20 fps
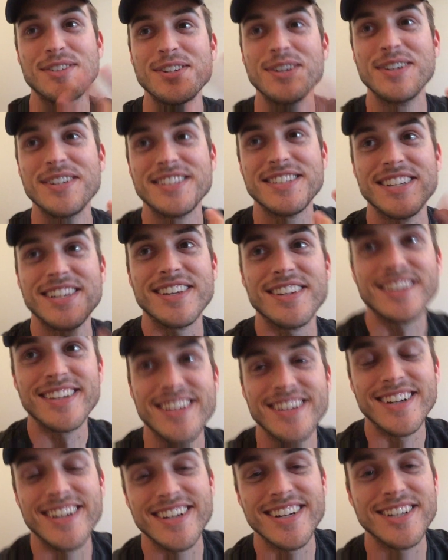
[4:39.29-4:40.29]

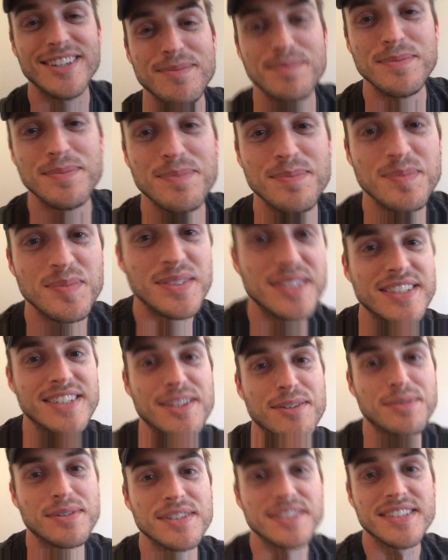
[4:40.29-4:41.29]
noticing
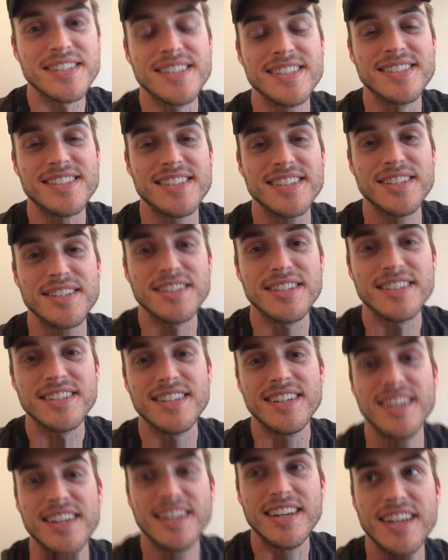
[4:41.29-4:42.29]
differences in,